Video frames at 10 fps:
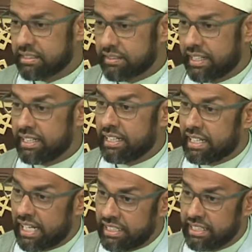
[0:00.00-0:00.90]
Right?
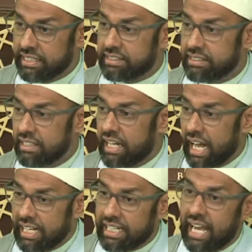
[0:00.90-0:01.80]
Align it.
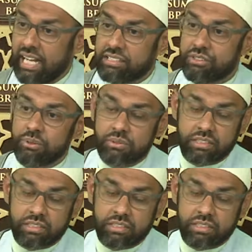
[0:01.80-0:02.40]
I can't do